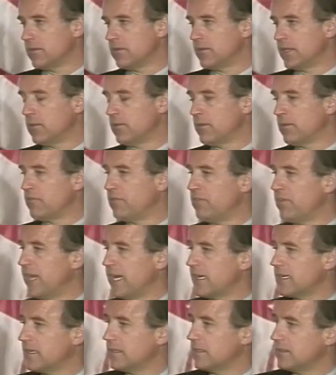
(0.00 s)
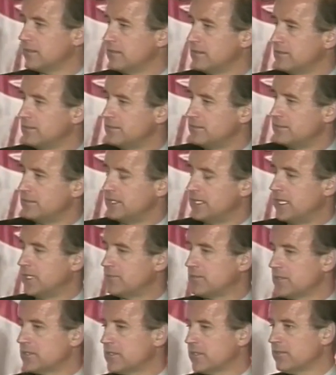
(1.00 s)
that would affect the
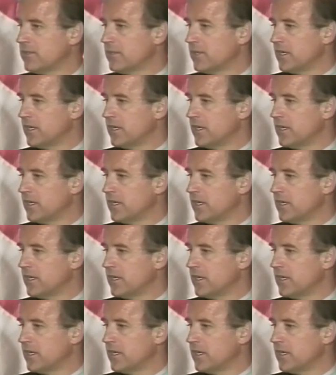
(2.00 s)
interest of their